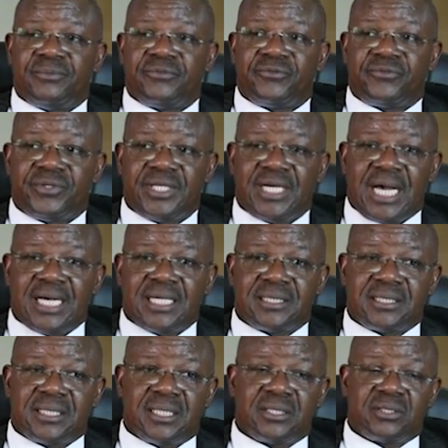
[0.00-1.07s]
free
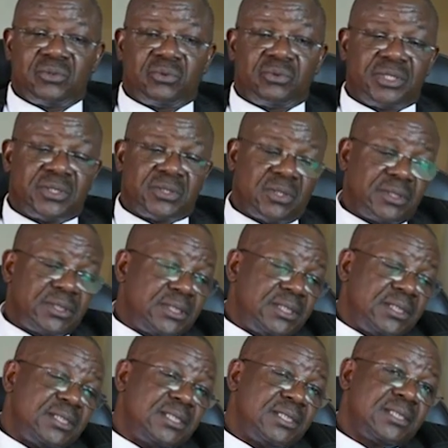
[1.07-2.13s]
access to
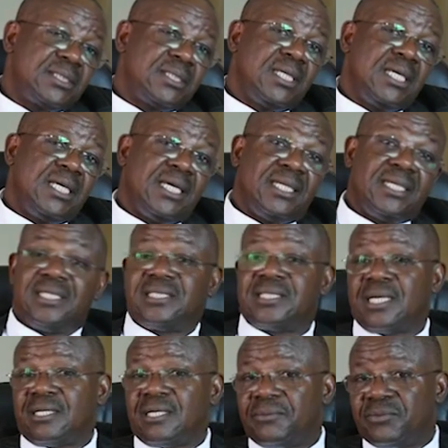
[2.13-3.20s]
resources in the
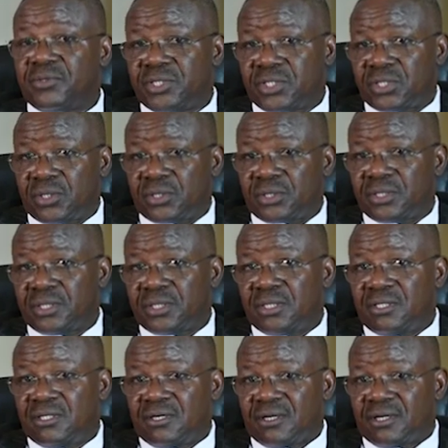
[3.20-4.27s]
Zagreb region
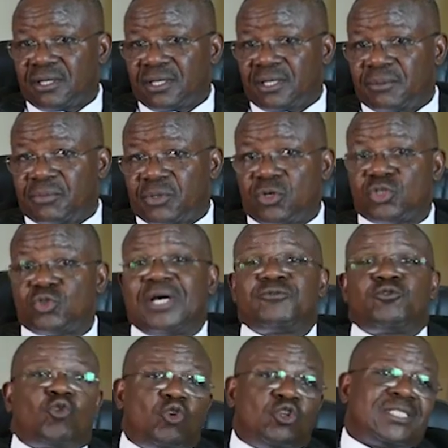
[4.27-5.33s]
because you have
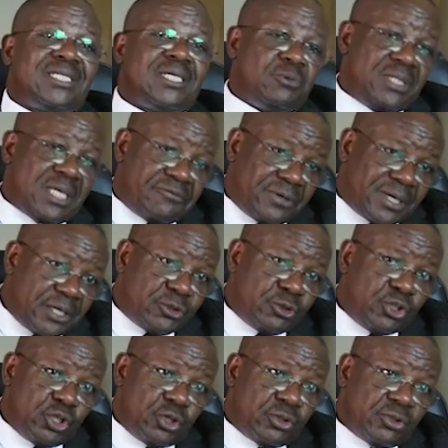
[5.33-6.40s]
to contend with the African
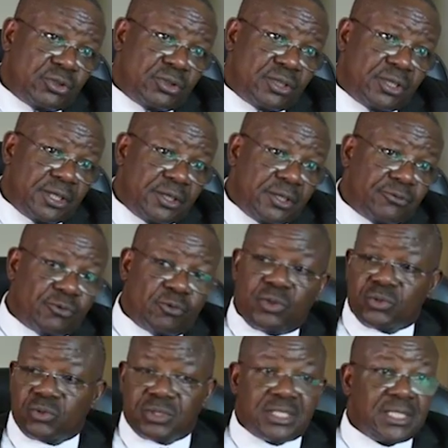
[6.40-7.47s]
Union if you
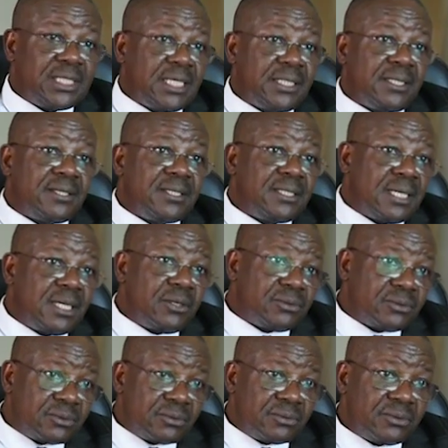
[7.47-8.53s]
want to take anything
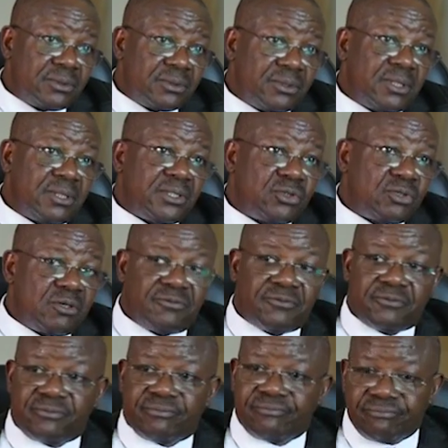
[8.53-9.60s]
out. The issue
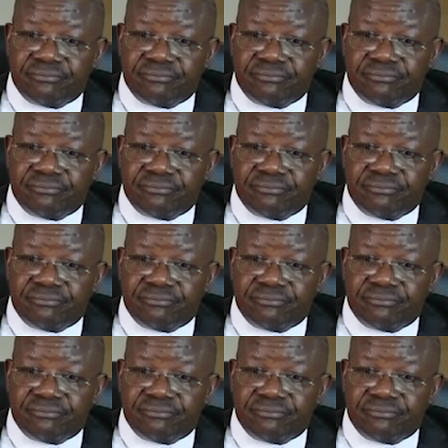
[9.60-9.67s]
of